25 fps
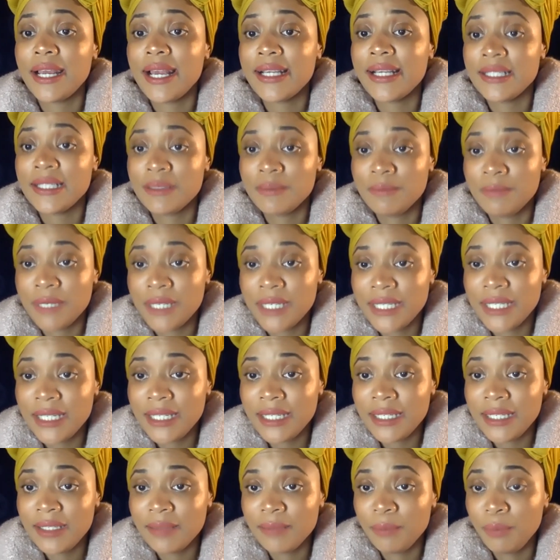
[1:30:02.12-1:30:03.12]
as
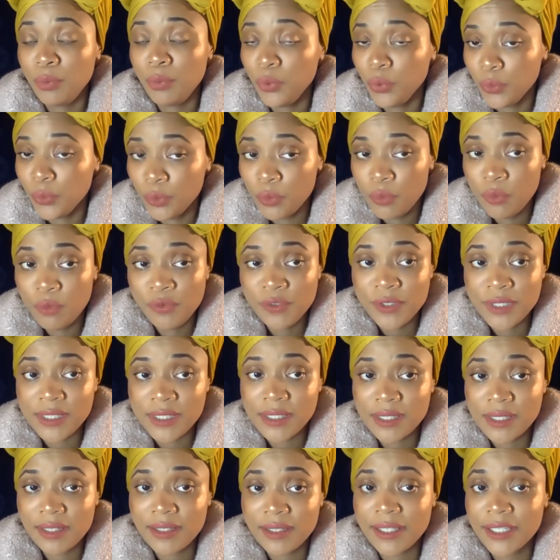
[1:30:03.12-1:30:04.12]
many
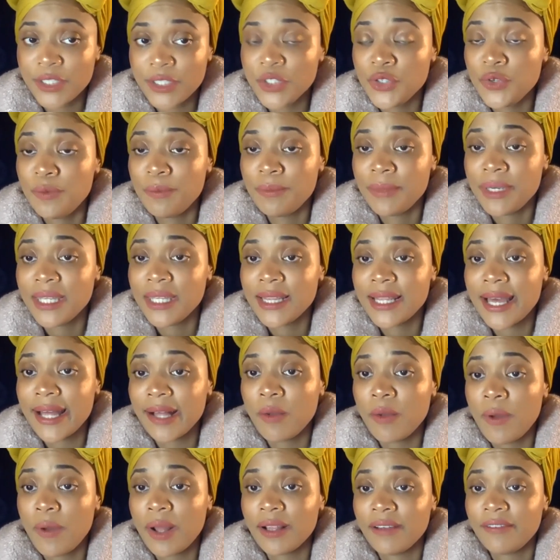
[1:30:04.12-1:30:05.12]
proofs that you meet that
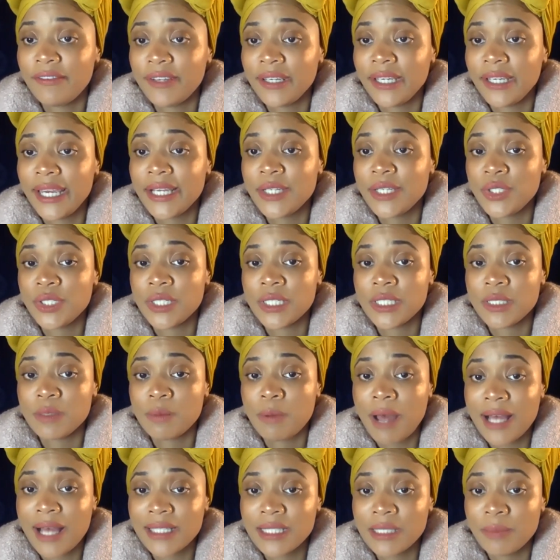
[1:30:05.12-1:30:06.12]
qualification as
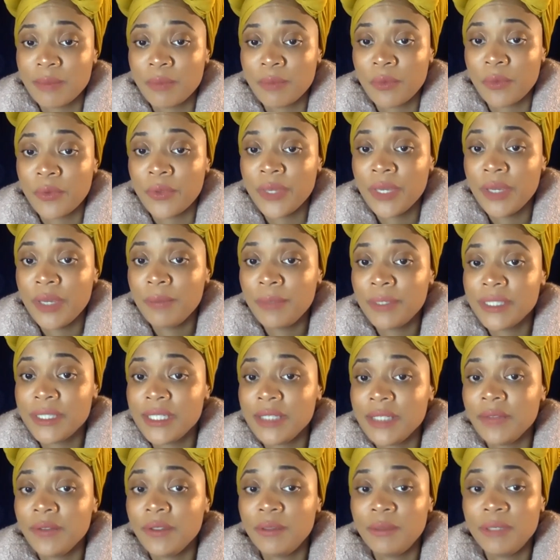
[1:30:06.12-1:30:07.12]
possible,
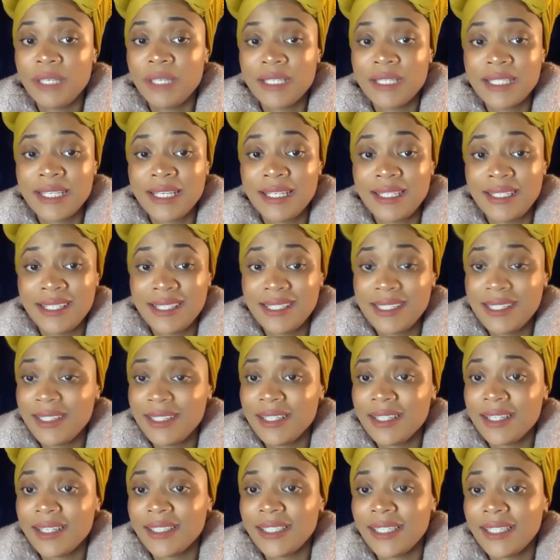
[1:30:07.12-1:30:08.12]
particularly because it doesn't
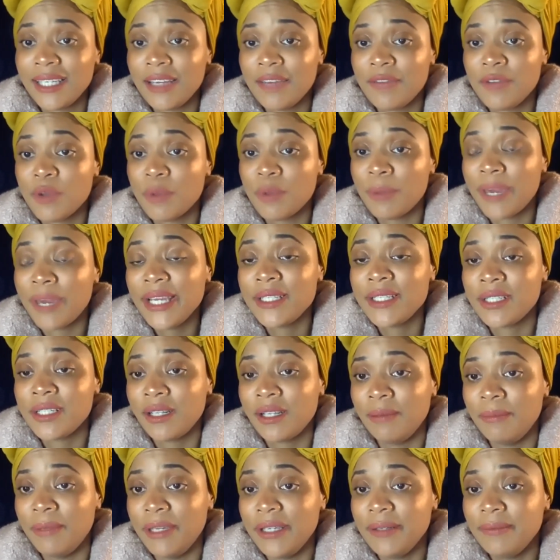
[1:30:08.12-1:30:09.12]
look like they gave you a page
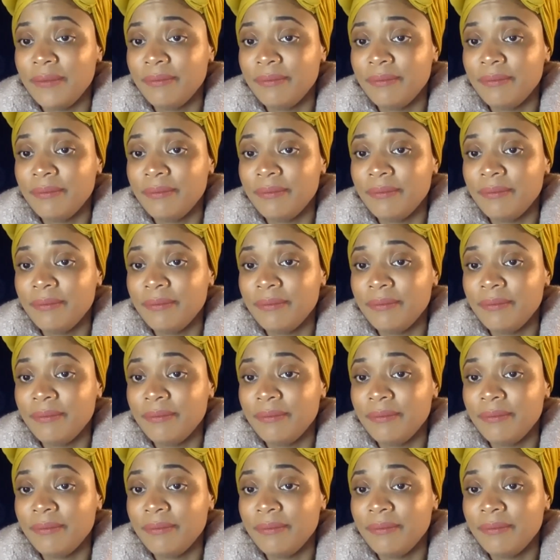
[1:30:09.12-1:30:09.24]
limit.